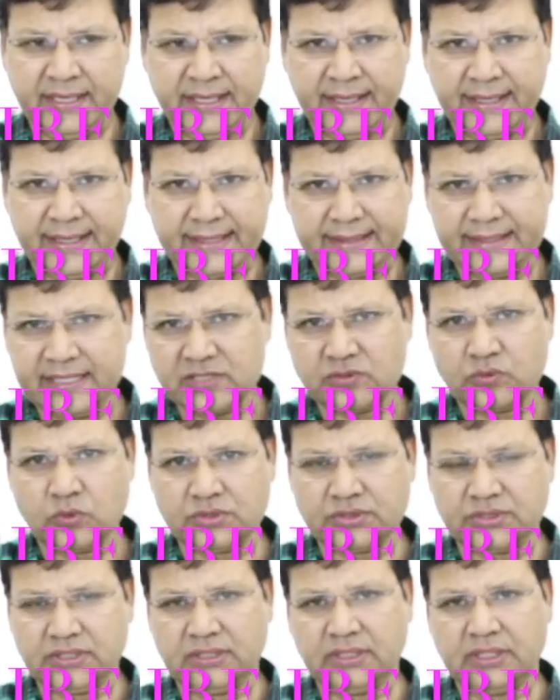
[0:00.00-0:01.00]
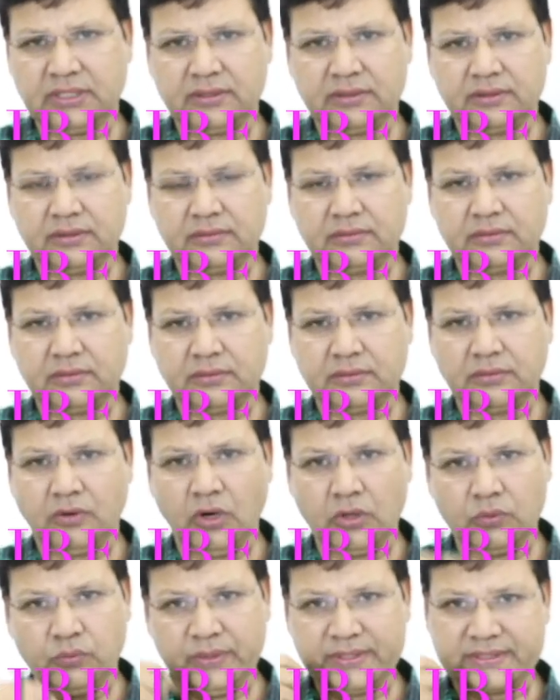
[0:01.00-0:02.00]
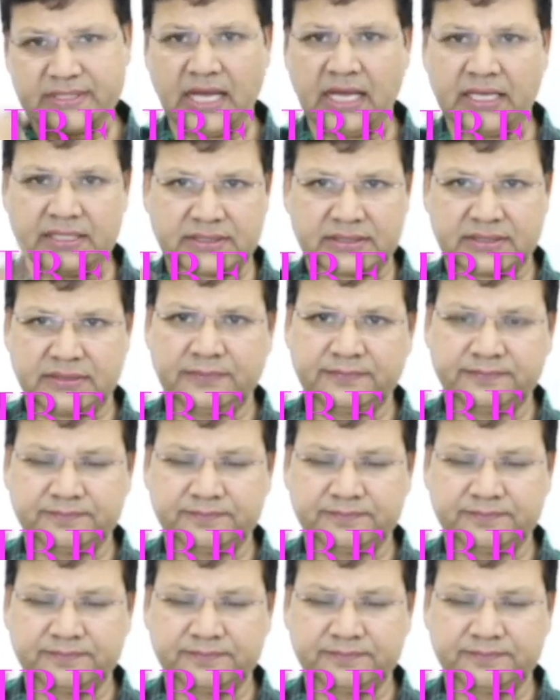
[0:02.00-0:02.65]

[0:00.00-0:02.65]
this question always asked.